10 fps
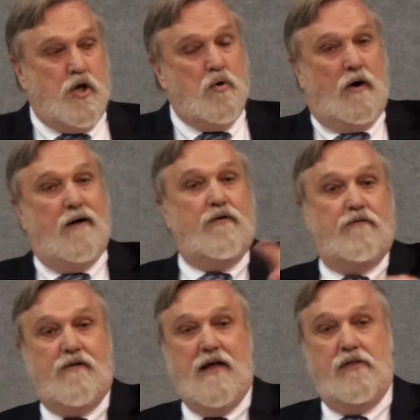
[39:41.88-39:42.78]
You are of
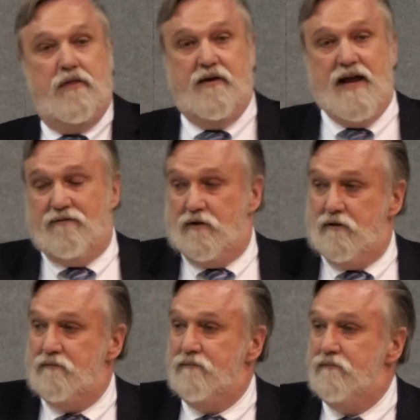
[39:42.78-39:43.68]
your father, the
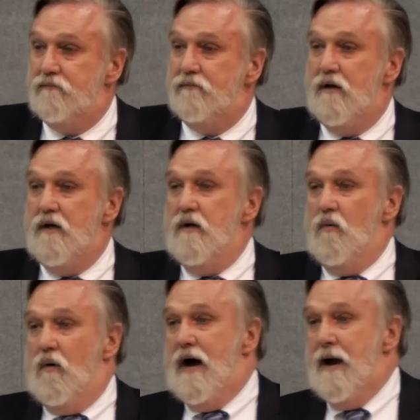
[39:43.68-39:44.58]
devil.
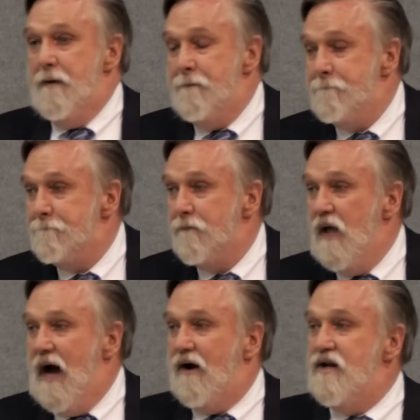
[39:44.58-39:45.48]
Why?
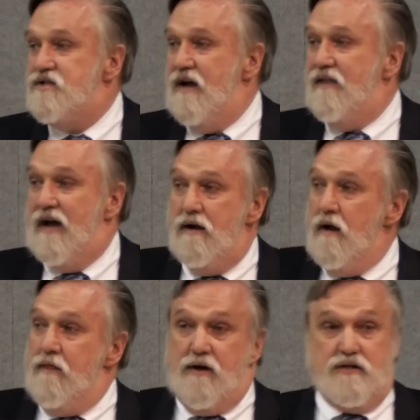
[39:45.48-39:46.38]
How can he say that?
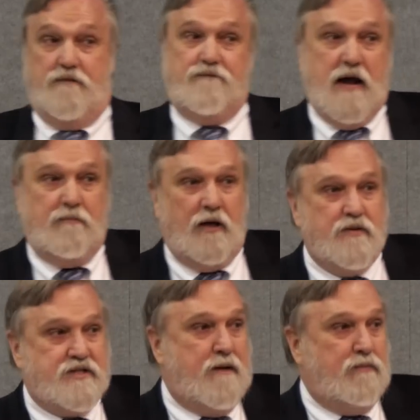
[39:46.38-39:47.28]
There's a family
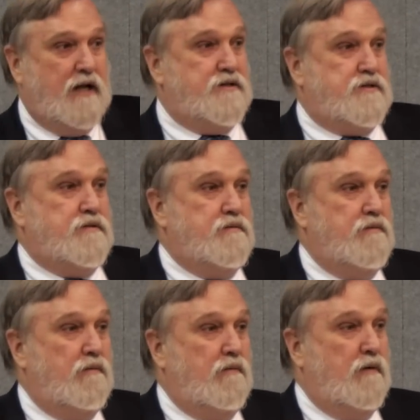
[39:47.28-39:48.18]
resemblance.
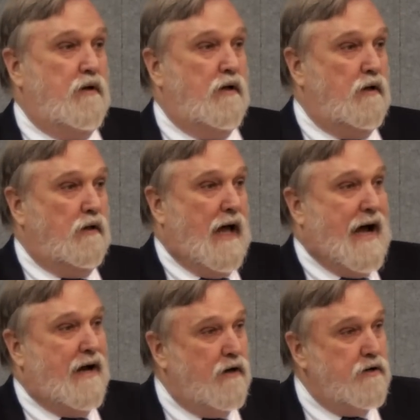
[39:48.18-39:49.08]

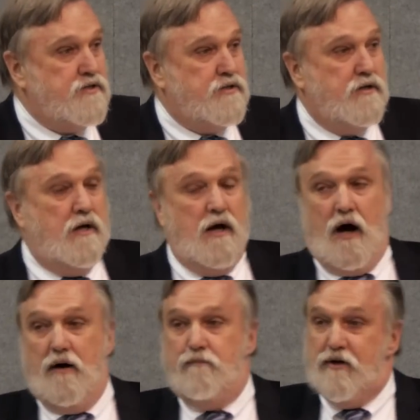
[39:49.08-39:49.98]
Liars
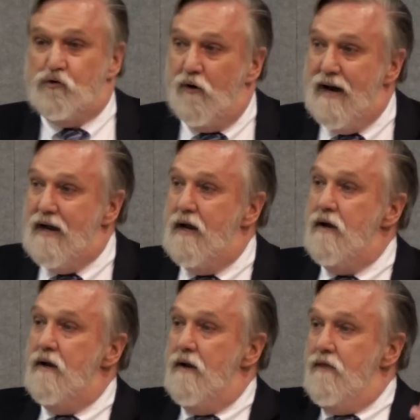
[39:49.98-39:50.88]
are
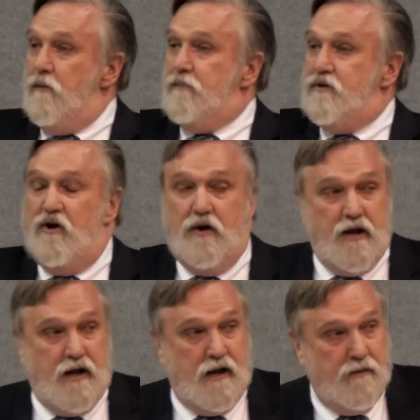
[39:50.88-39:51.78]
betraying their
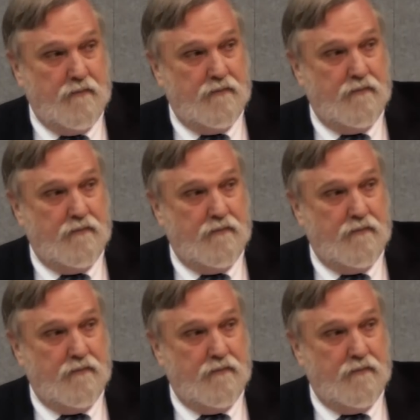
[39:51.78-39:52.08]
paternity.